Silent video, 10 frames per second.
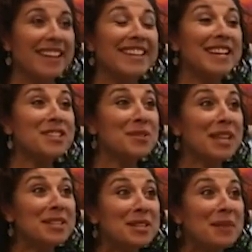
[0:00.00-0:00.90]
Yeah, she was
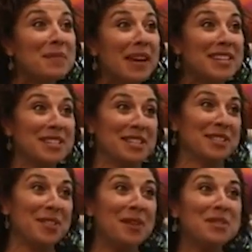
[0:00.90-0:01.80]
actually my
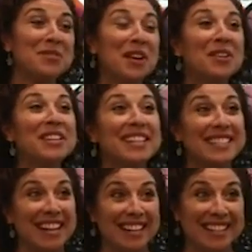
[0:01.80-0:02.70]
patient, so that was very
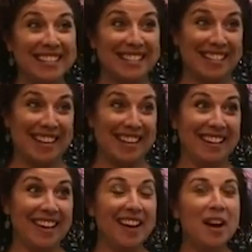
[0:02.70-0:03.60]
exciting to
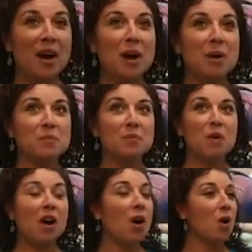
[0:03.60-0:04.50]
see.
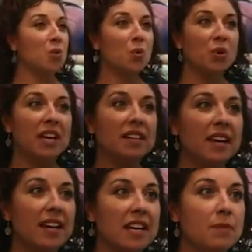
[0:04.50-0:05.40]
Hardworking
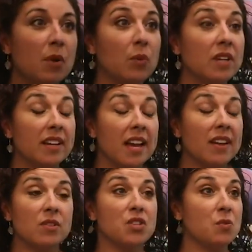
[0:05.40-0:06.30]
lady, but
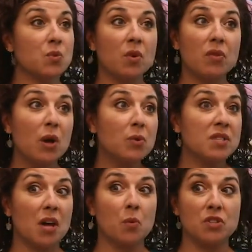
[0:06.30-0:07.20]
again, she was one of
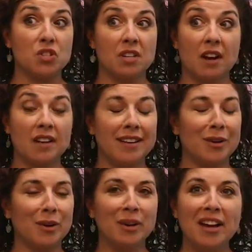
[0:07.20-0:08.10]
those that when she got
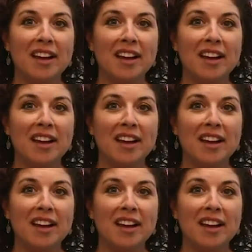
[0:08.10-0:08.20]
here,